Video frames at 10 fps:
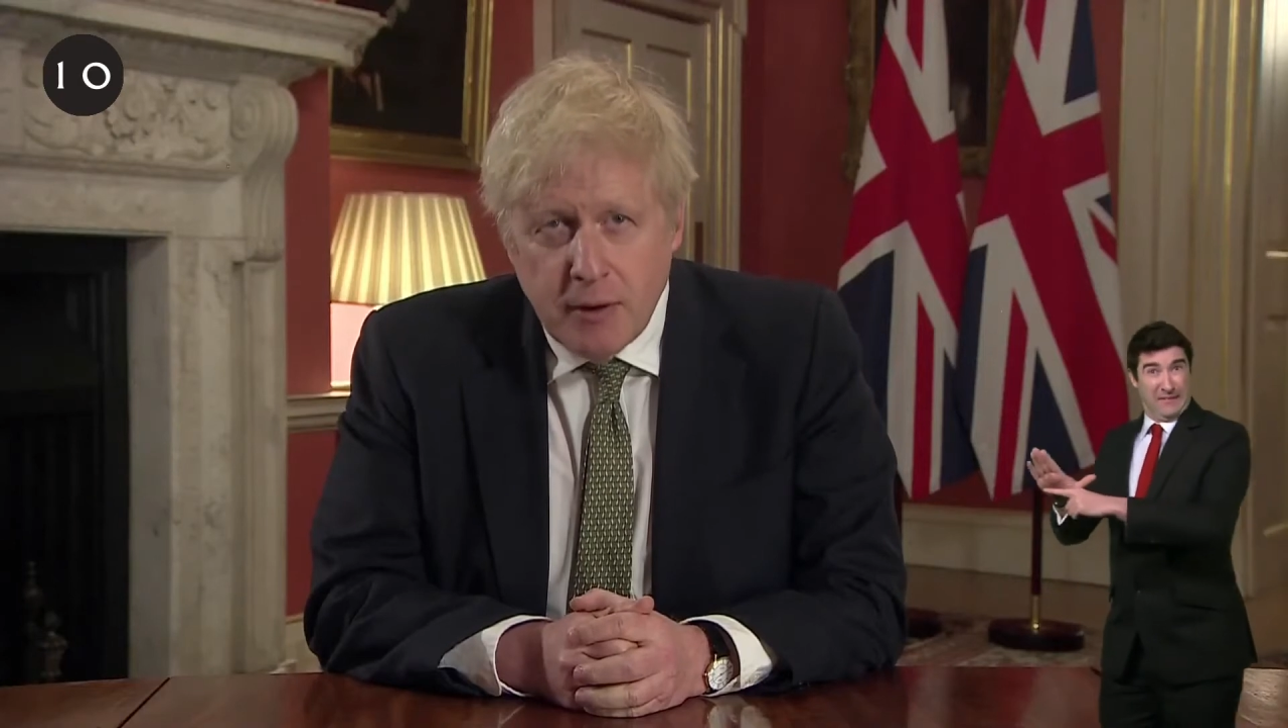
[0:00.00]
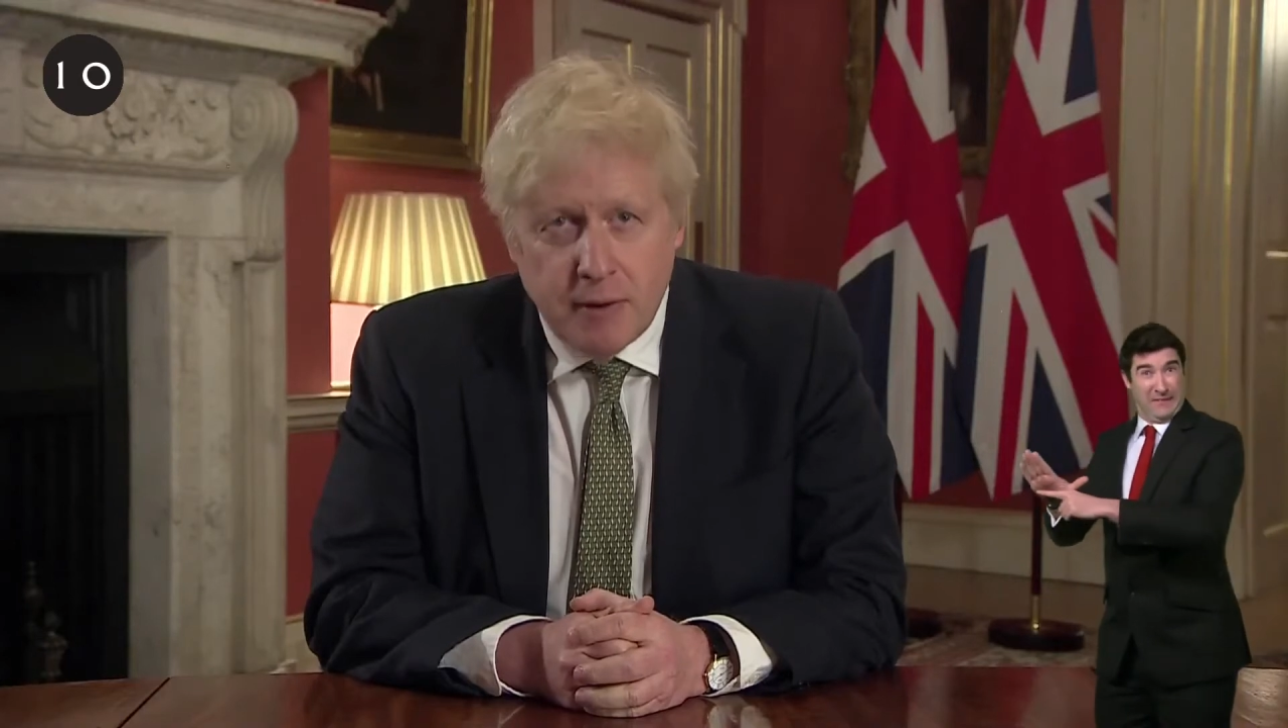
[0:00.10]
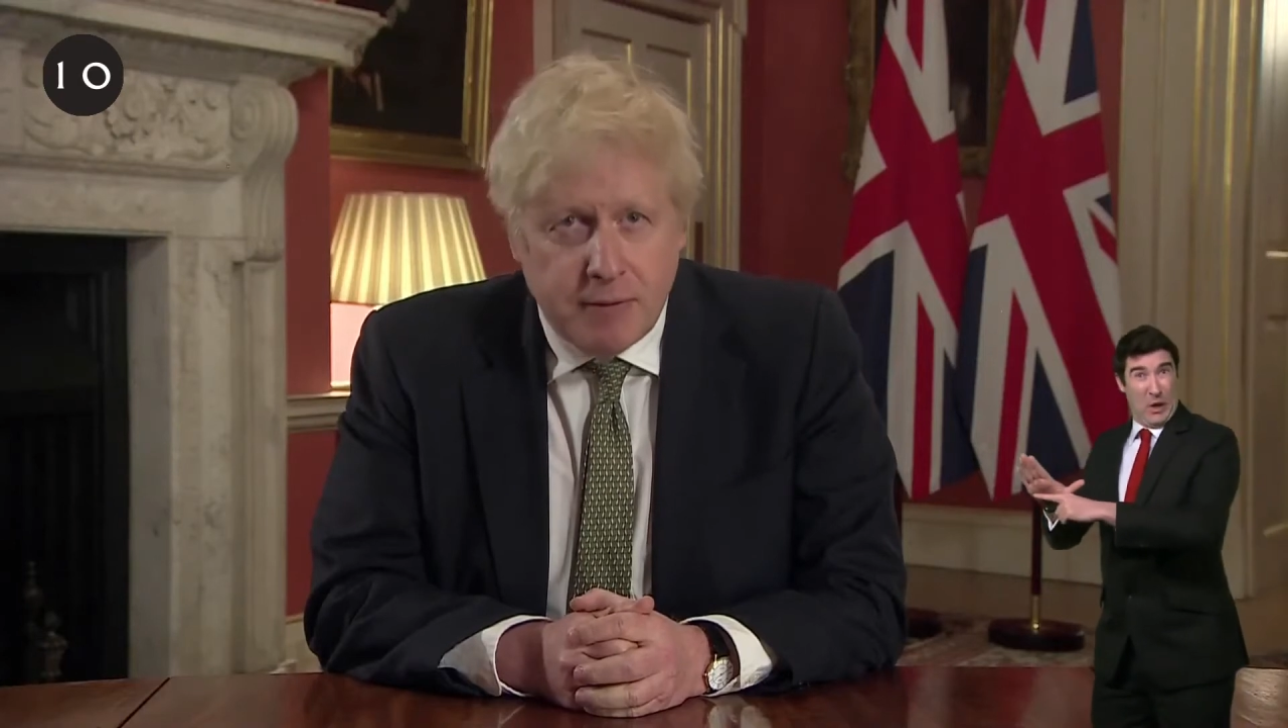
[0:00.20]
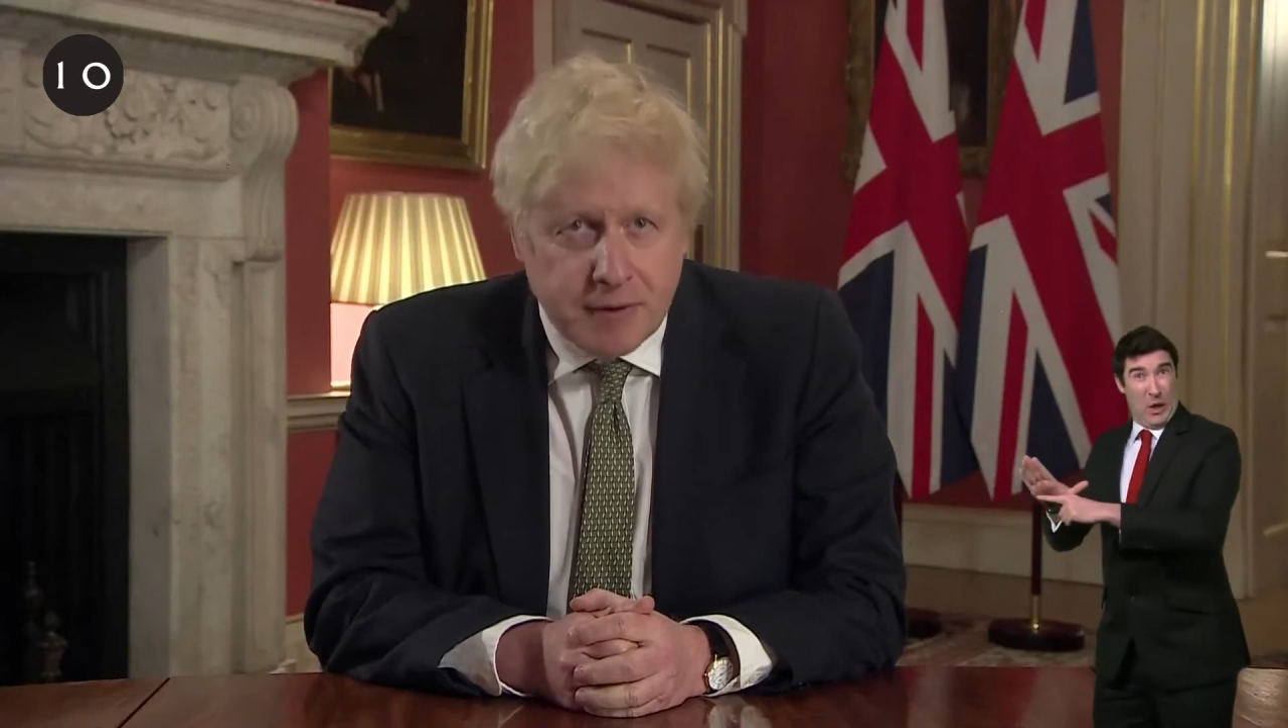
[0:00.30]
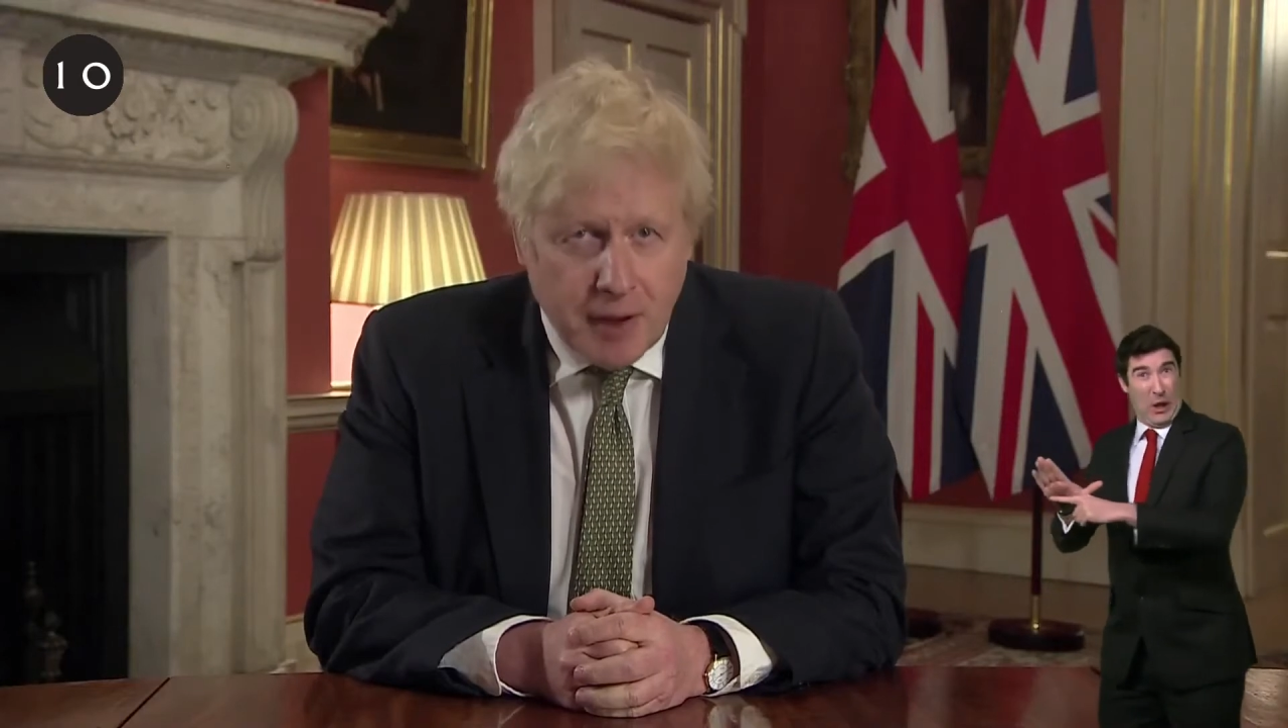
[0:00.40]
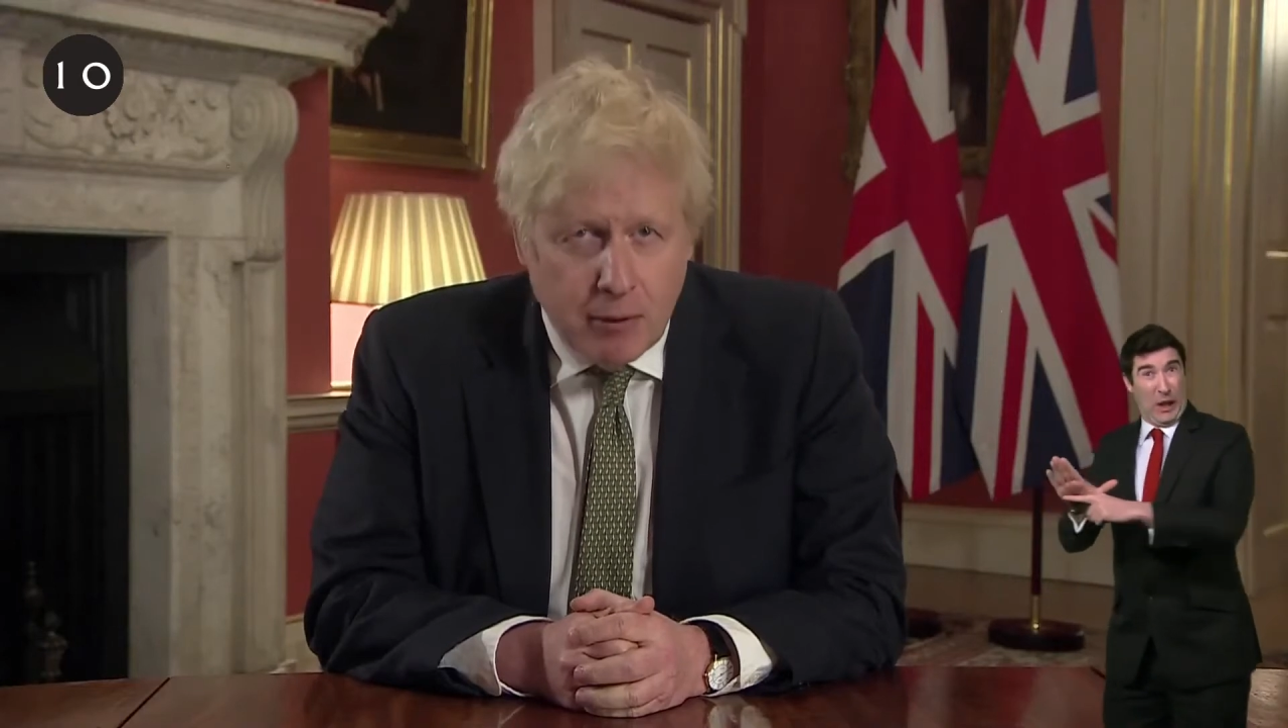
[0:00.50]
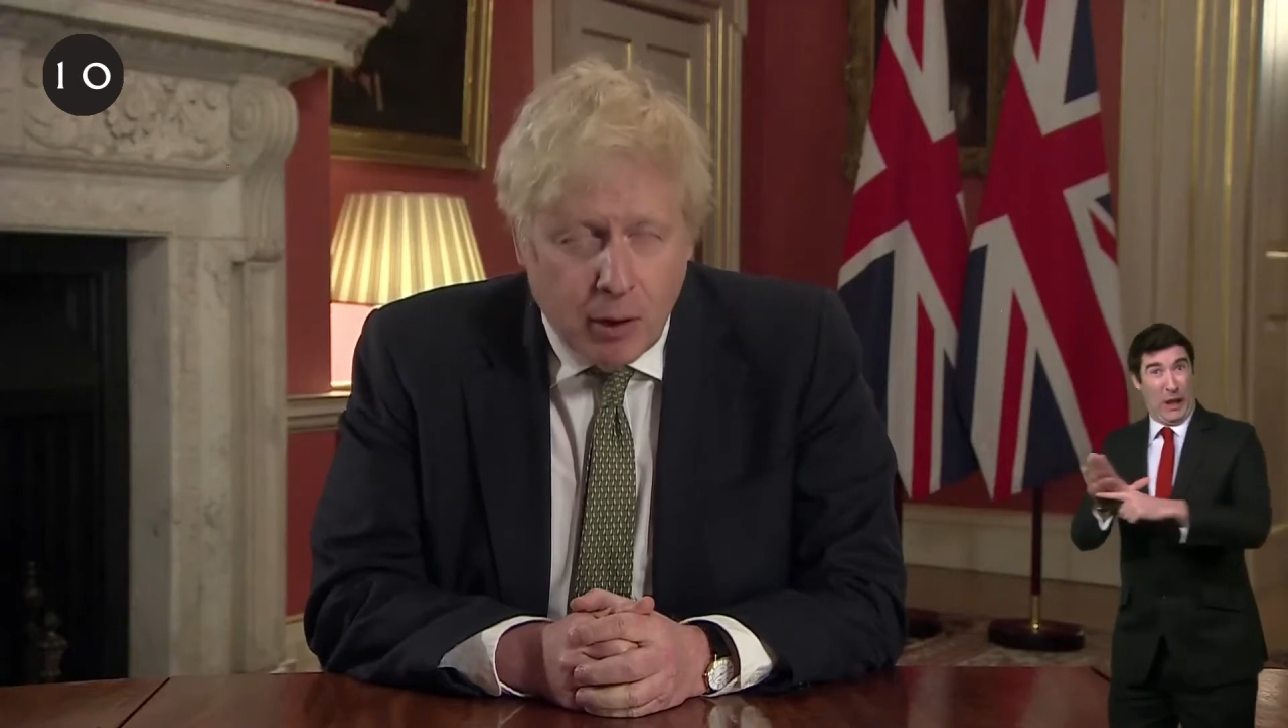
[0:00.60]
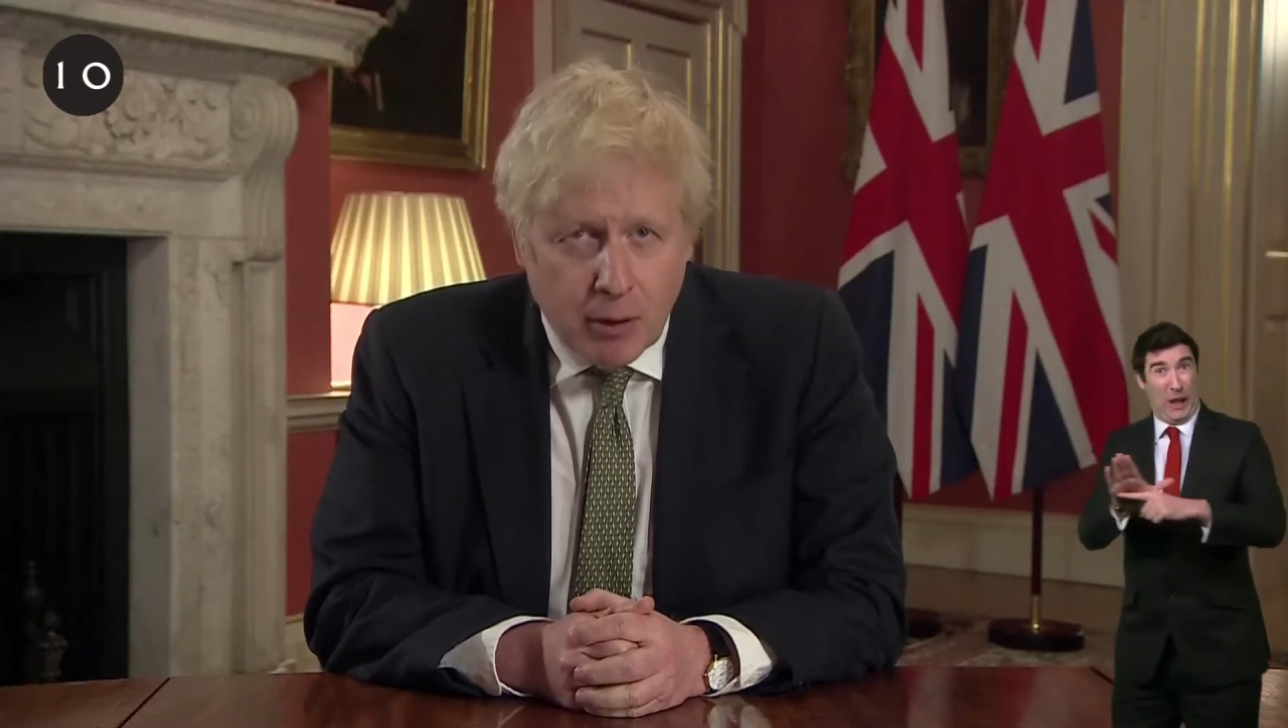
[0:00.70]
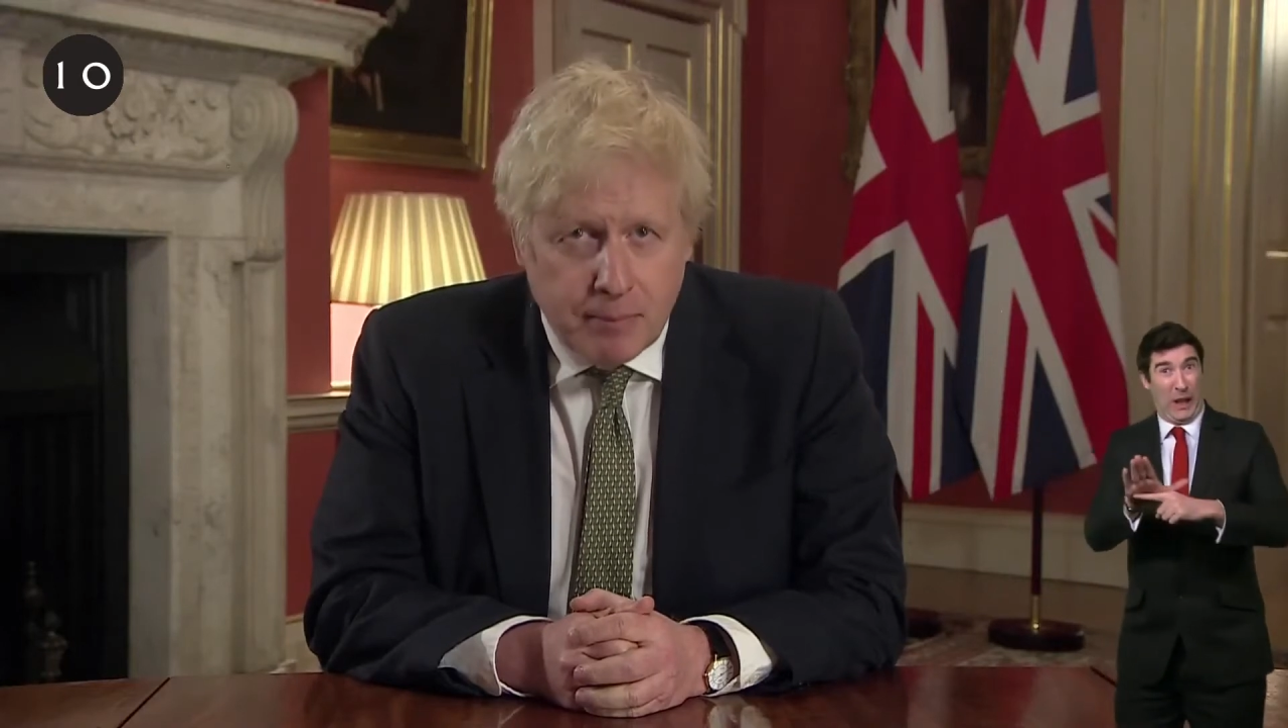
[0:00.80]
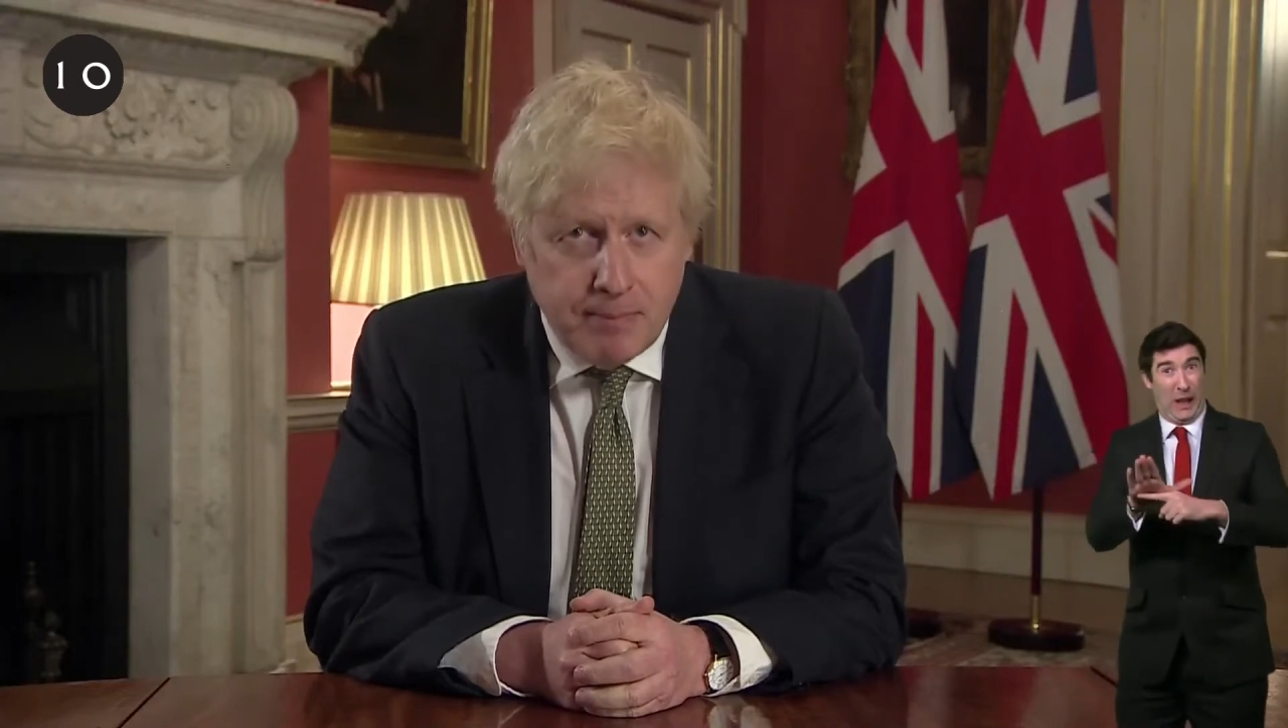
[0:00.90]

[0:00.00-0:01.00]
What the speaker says: for so long.